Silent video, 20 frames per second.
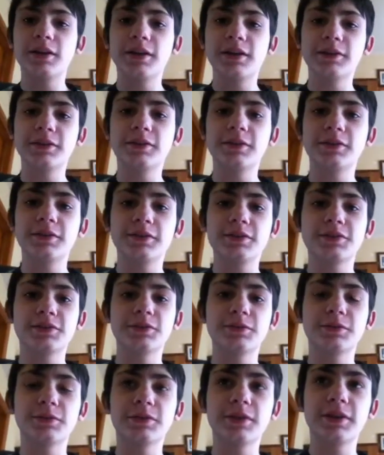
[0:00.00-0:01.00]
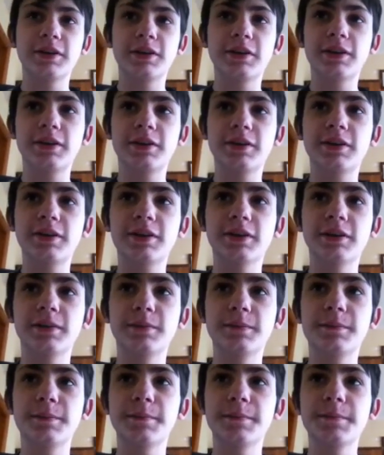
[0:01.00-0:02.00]
into the story and
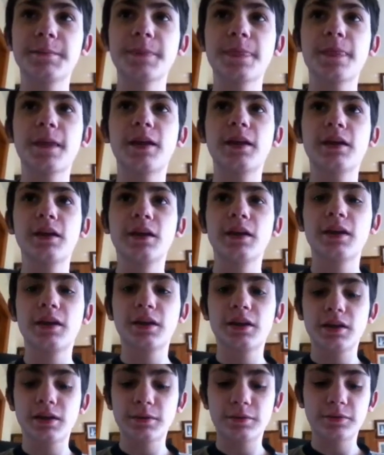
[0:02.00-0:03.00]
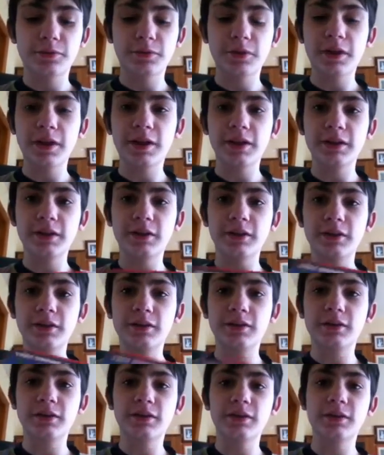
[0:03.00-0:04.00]
then Fred
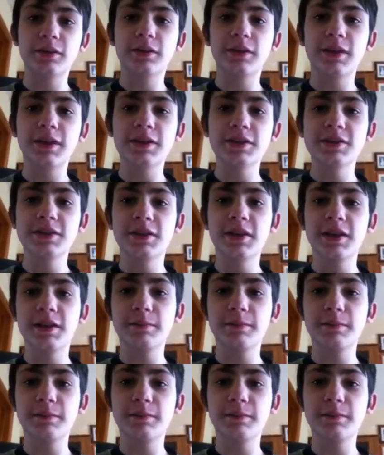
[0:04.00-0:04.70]
needs to